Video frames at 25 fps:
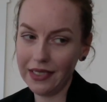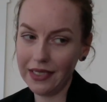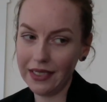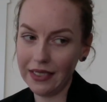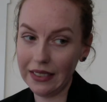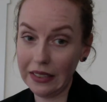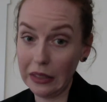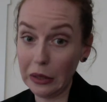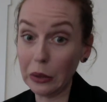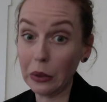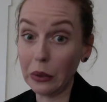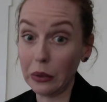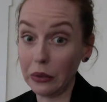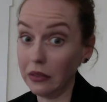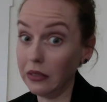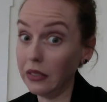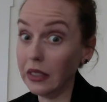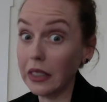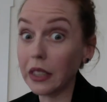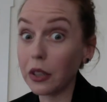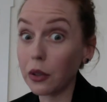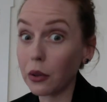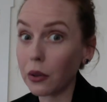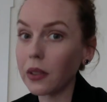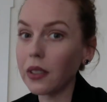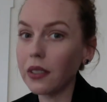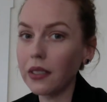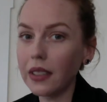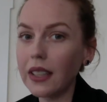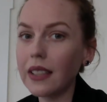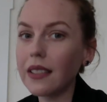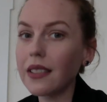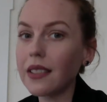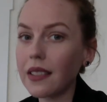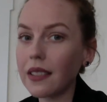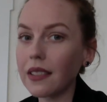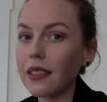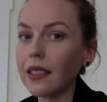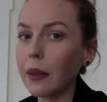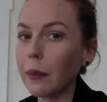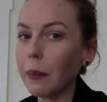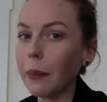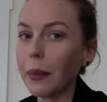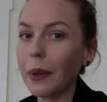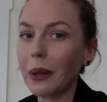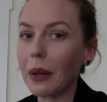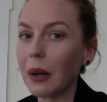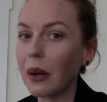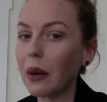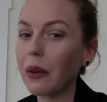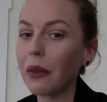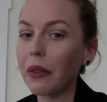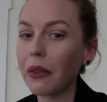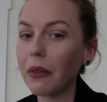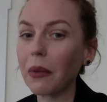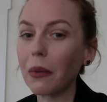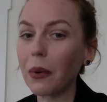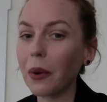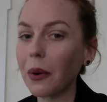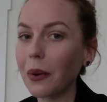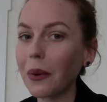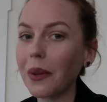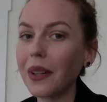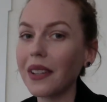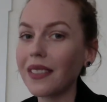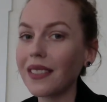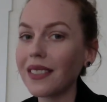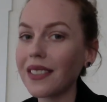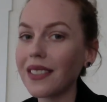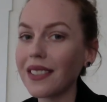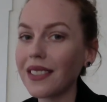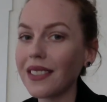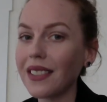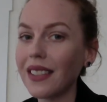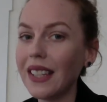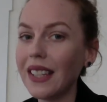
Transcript: Liter- literally sleeping through it